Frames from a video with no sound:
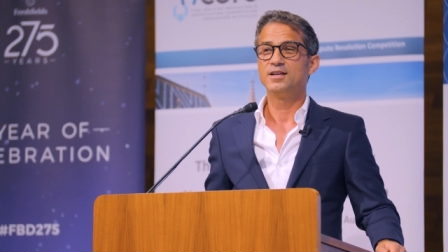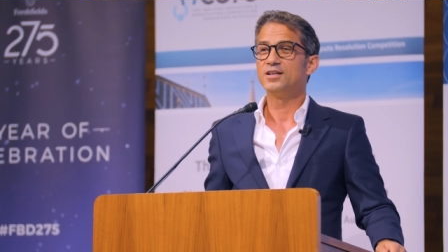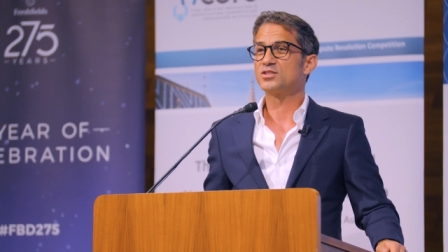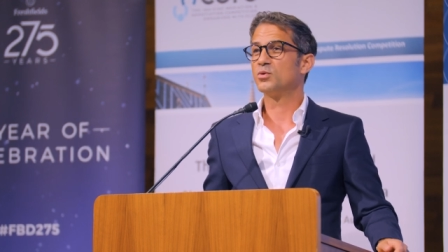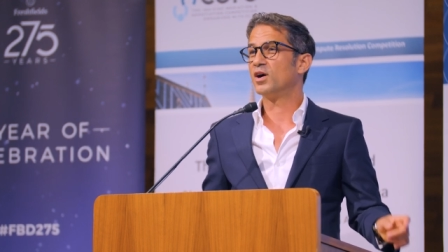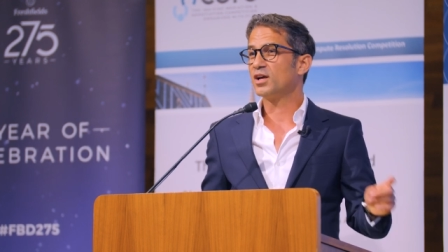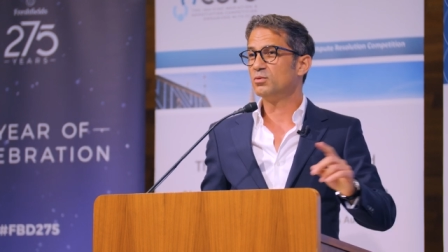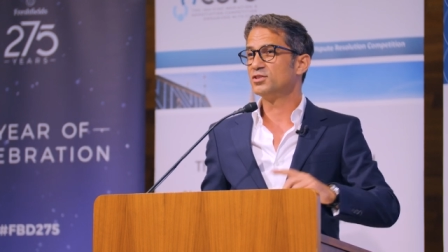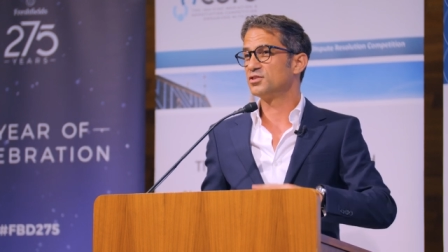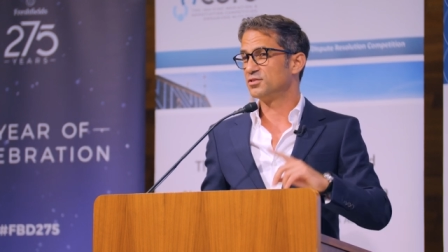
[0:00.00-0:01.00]
So what I
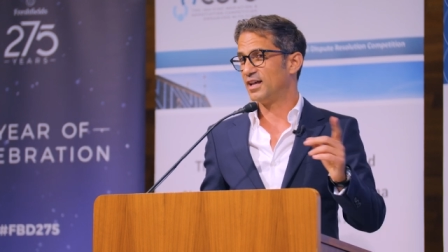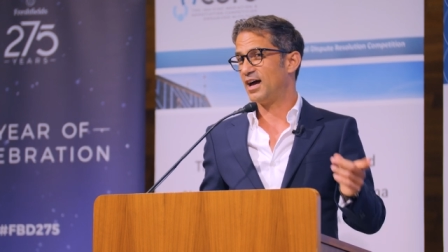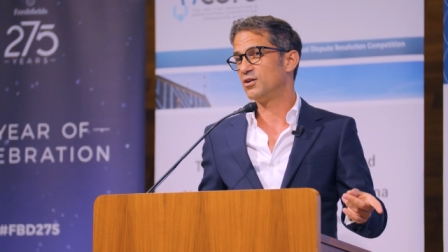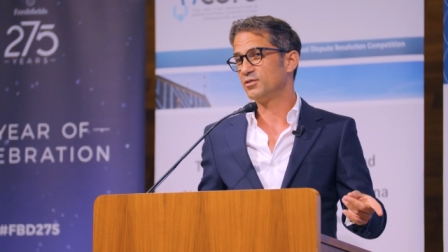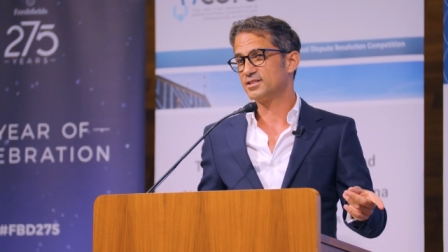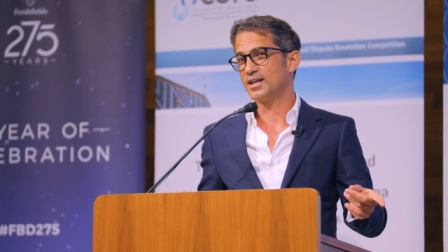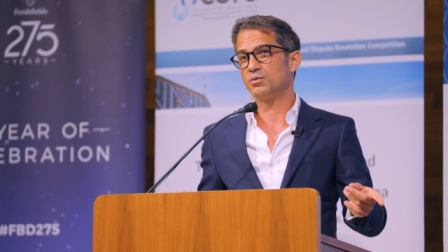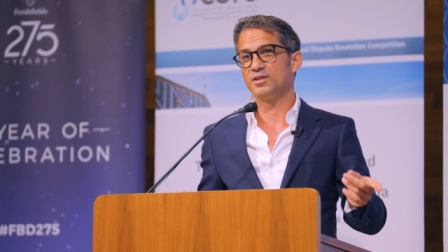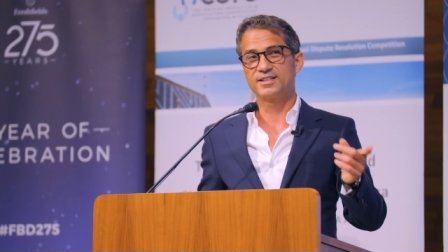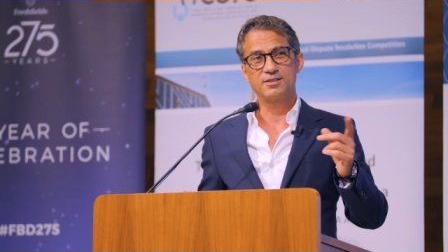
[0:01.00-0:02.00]
will do now is I
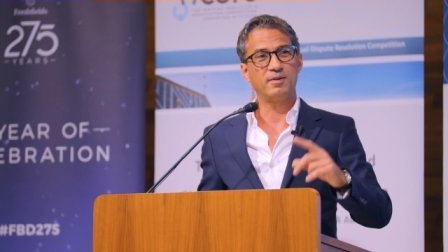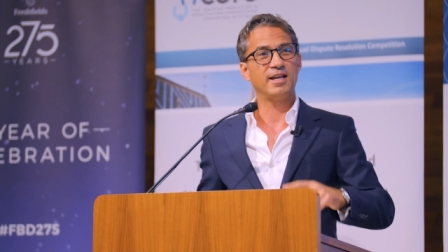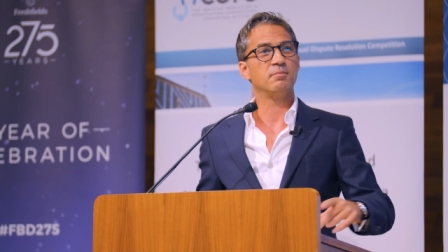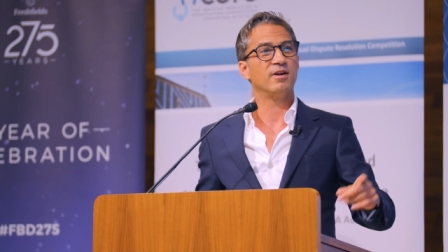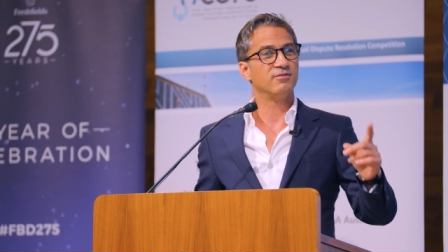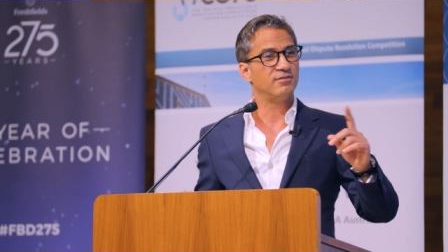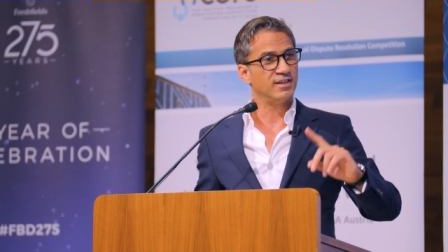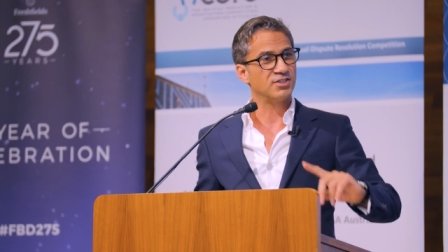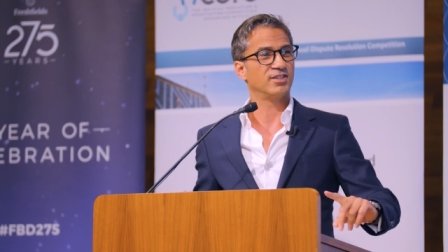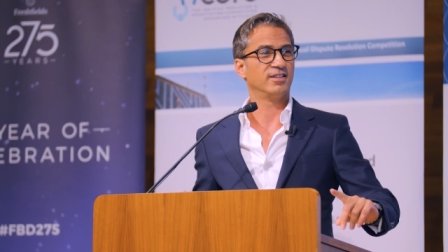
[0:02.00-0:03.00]
will explain my
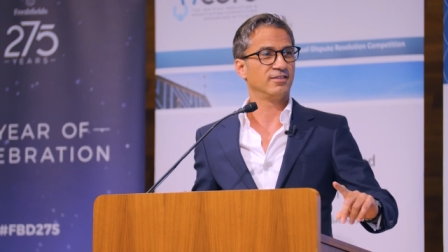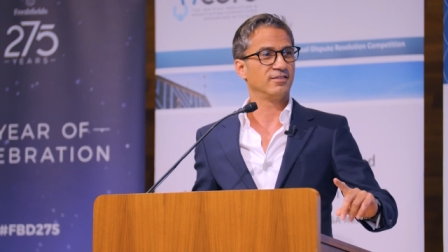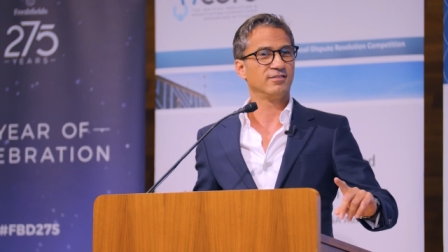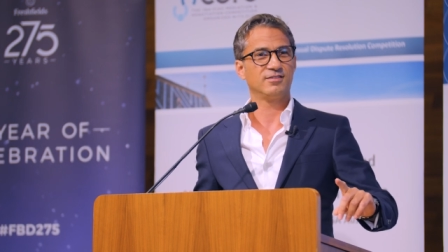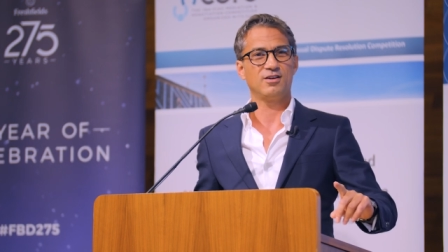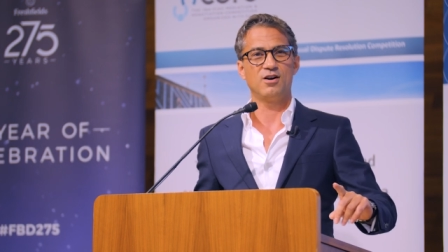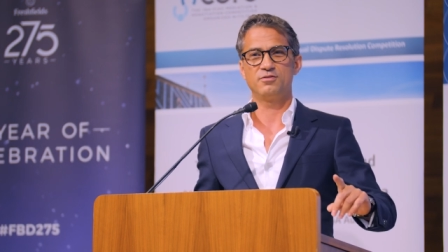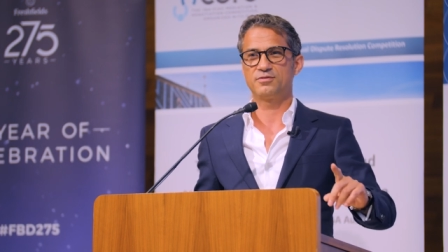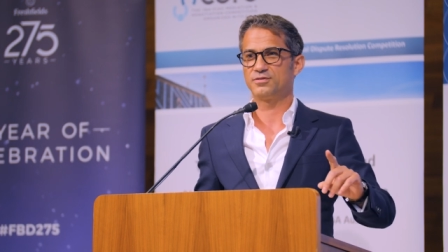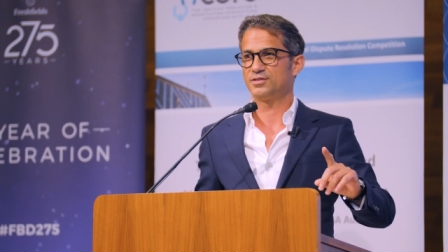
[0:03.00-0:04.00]
vision
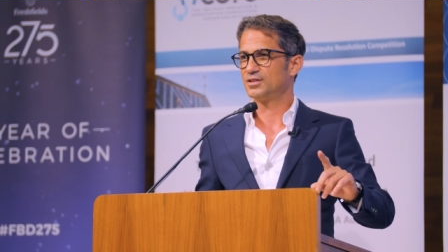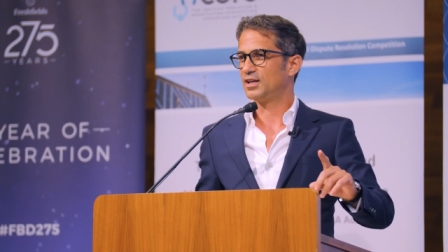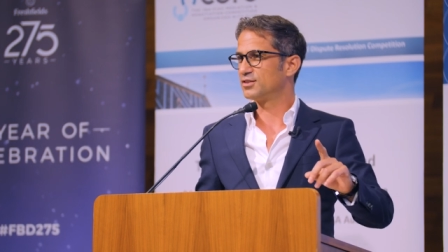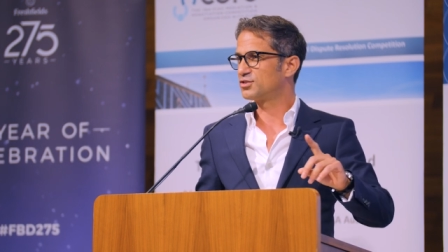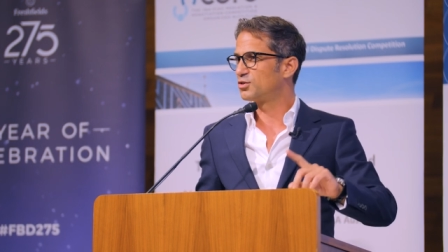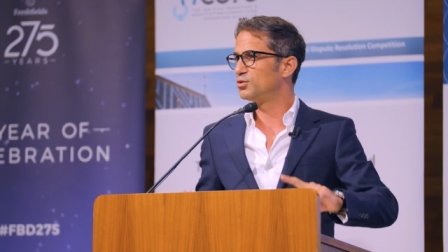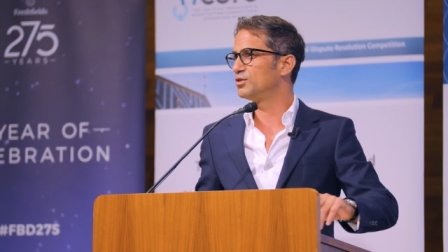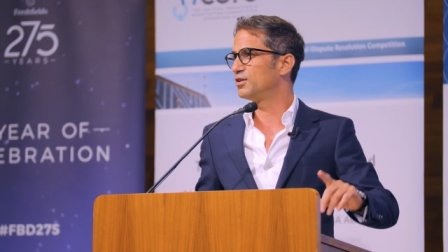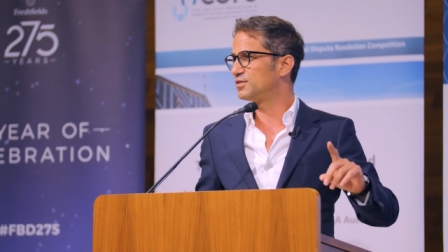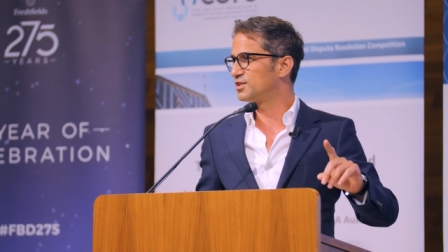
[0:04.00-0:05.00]
of a
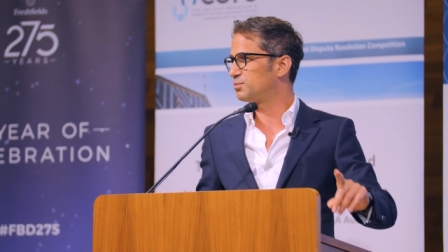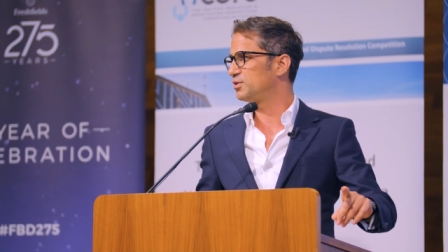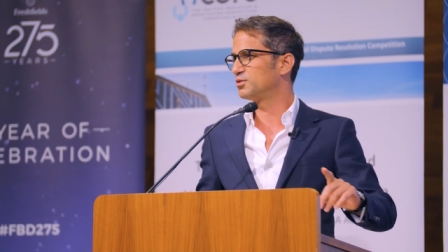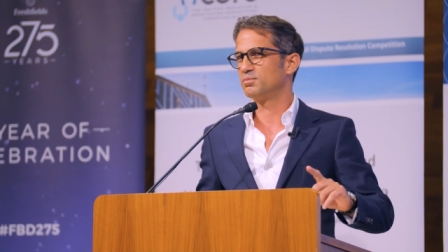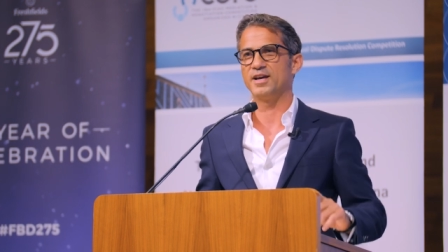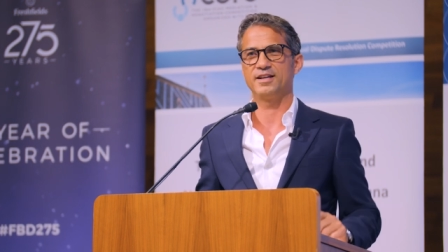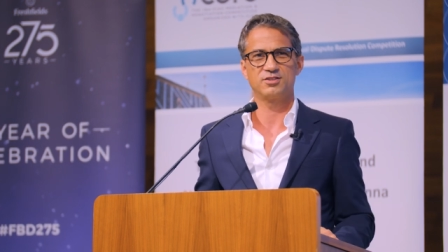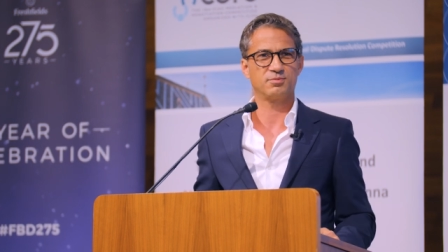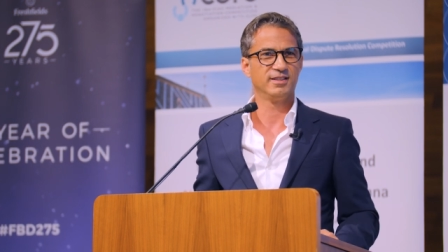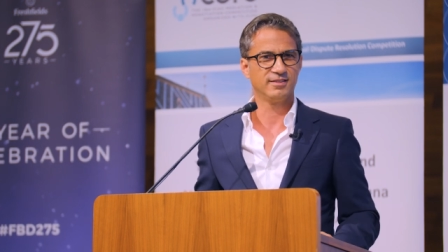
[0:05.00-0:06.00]
school of dispute
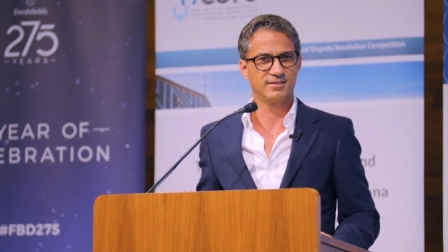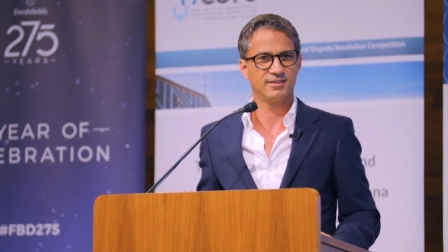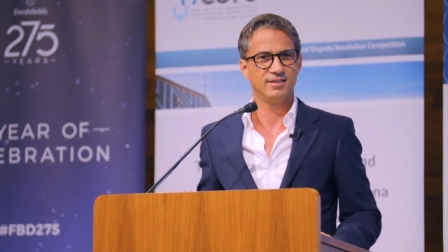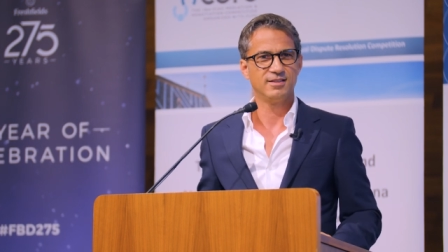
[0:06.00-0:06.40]
management